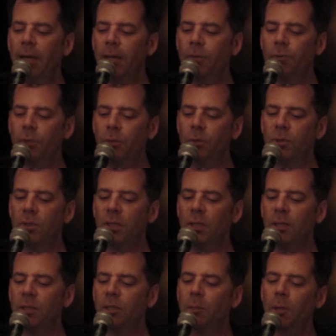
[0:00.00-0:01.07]

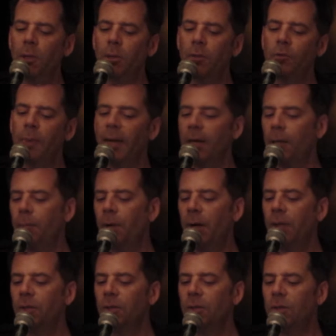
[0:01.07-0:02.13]
introducing similar dramatic
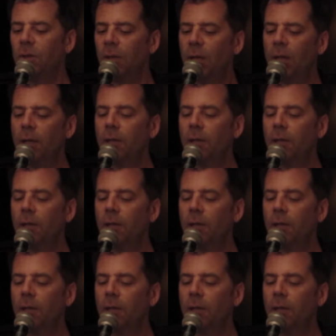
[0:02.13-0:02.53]
pauses.